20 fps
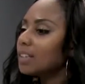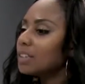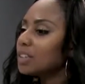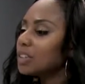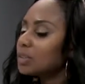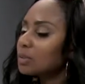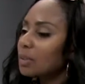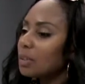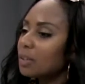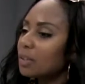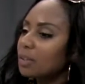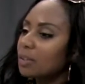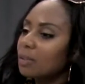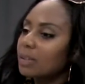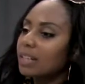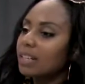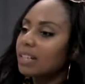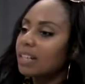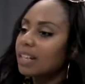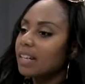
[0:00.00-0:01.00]
struggle
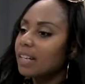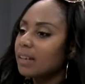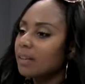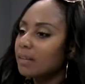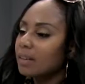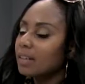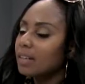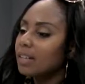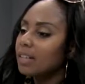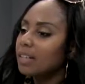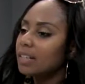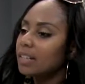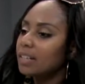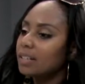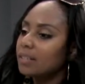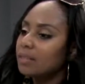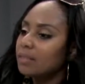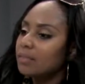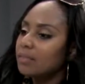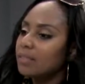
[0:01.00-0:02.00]
in the area
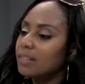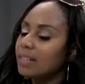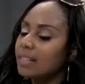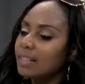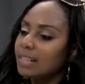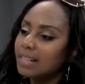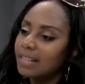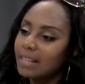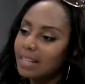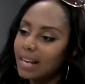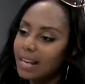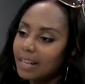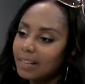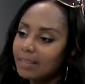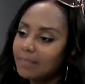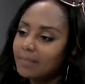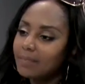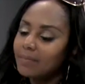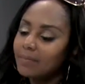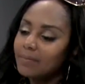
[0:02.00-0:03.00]
of not
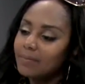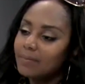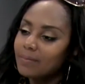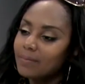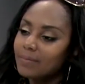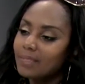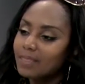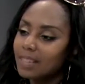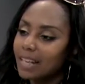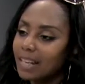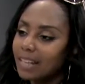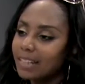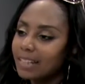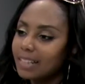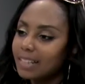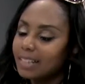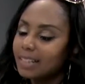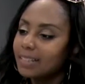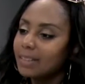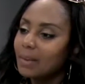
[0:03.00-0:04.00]

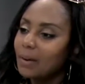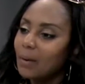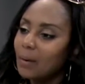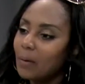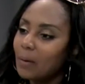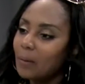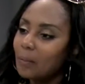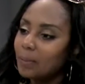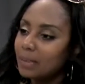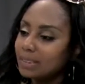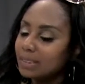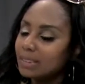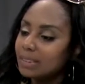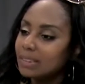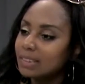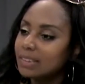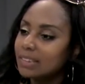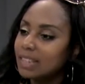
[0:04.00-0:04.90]
liking the whole business